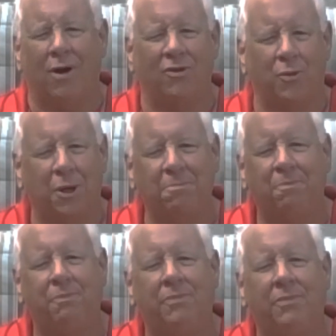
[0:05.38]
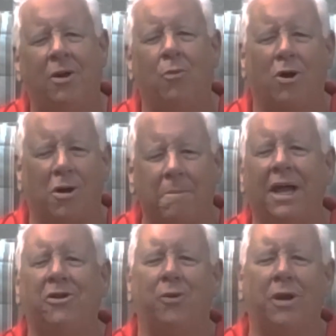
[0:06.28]
everyone, and welcome
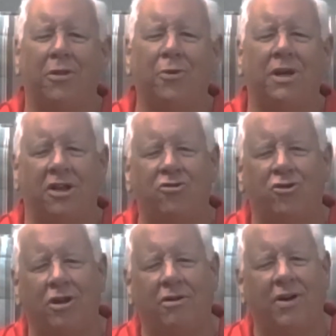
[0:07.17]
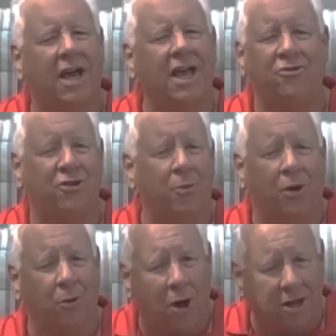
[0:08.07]
back to another edition of IAC
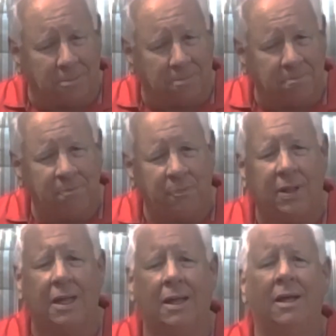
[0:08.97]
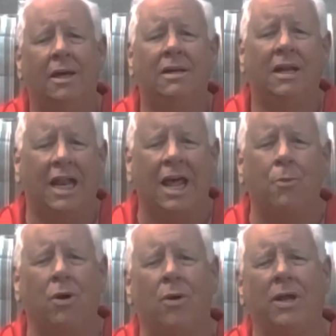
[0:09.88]
101. Today,
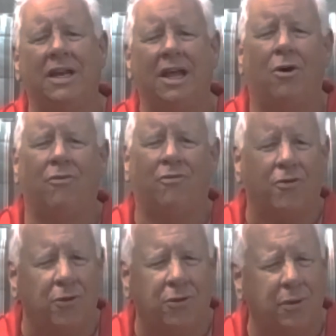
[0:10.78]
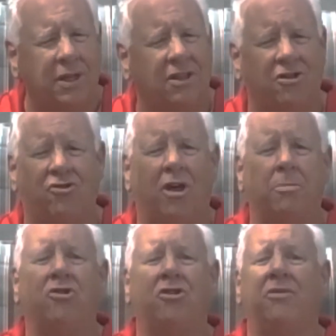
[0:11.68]
we're going to delve further into the
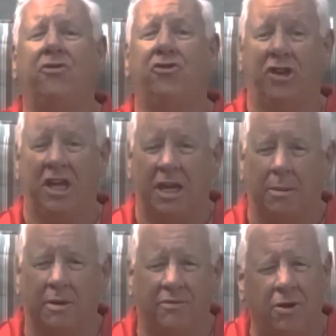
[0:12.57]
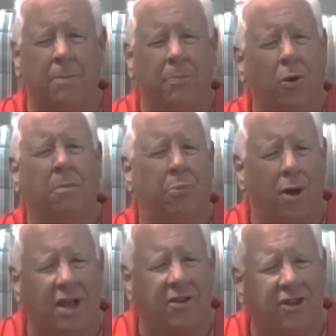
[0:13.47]
subject of steam, a very important
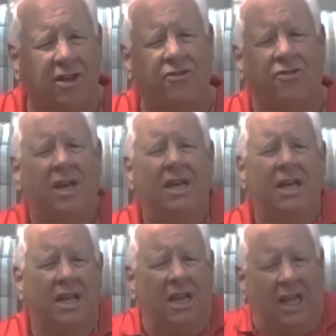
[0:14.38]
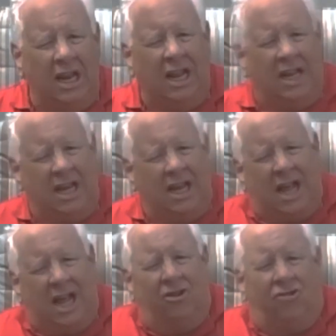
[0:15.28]
process in heating
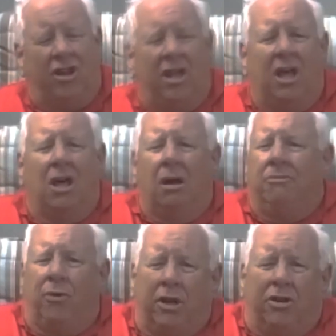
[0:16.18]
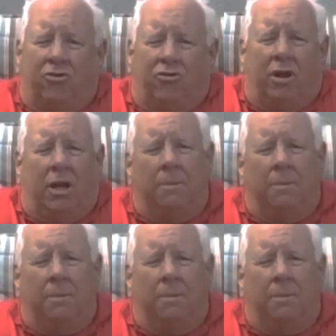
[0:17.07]
technology for industry.